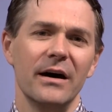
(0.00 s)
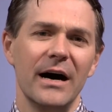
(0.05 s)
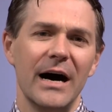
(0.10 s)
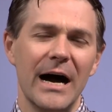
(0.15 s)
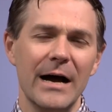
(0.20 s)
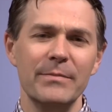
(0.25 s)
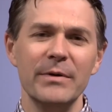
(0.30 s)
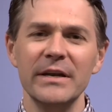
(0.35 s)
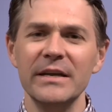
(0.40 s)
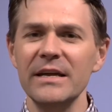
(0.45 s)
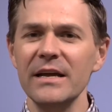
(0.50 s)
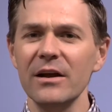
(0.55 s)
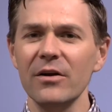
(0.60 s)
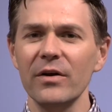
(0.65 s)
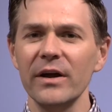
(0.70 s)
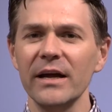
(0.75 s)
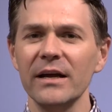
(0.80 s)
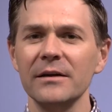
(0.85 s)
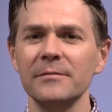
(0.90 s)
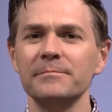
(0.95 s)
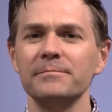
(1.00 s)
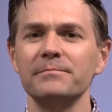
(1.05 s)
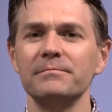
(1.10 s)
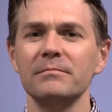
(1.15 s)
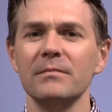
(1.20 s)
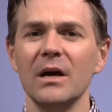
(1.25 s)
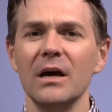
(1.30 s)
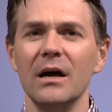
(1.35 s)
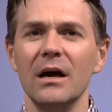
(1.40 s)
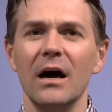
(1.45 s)
I've been hearing
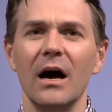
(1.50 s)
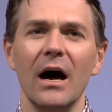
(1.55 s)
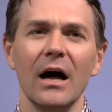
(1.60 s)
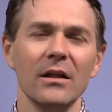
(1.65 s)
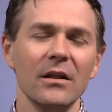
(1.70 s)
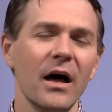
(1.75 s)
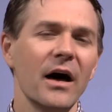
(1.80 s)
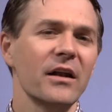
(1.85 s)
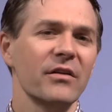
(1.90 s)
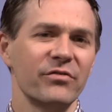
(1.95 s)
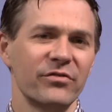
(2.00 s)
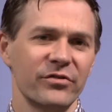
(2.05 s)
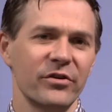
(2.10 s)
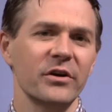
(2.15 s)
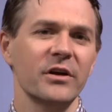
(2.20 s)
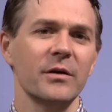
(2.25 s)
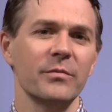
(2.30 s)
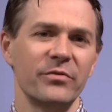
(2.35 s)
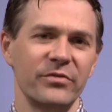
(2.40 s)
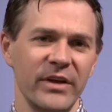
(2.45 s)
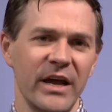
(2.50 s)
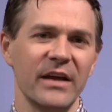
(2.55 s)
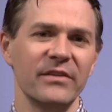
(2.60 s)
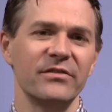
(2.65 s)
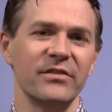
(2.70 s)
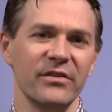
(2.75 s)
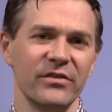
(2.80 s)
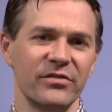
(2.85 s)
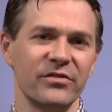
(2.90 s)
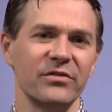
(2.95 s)
a lot of
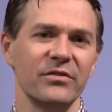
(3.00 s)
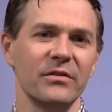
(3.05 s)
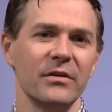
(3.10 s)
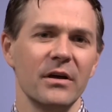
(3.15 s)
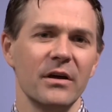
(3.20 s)
circumstances